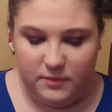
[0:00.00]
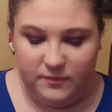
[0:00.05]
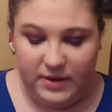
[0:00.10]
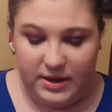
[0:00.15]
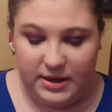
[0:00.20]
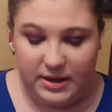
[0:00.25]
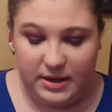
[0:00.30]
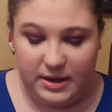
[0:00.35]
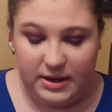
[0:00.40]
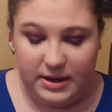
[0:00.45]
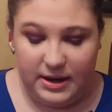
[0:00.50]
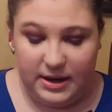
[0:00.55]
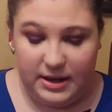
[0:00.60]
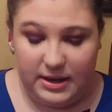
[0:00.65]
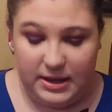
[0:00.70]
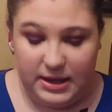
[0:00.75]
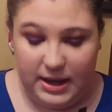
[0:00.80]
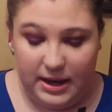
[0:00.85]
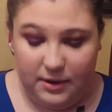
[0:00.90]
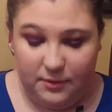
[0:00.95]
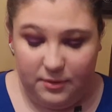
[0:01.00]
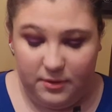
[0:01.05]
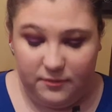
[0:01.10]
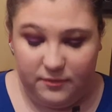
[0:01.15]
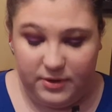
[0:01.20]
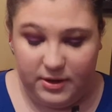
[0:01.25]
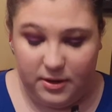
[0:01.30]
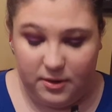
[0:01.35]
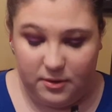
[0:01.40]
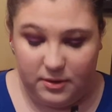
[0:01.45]
If I can get it out
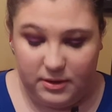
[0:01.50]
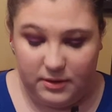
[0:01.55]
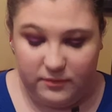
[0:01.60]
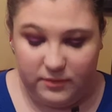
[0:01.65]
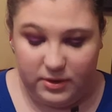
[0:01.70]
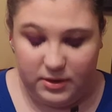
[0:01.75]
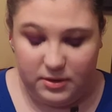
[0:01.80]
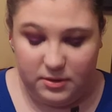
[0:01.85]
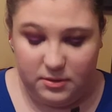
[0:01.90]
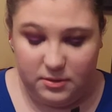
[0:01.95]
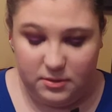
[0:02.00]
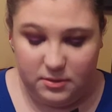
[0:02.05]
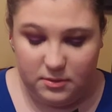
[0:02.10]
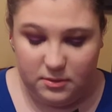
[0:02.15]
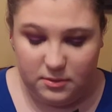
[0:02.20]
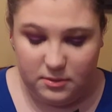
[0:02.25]
of here even.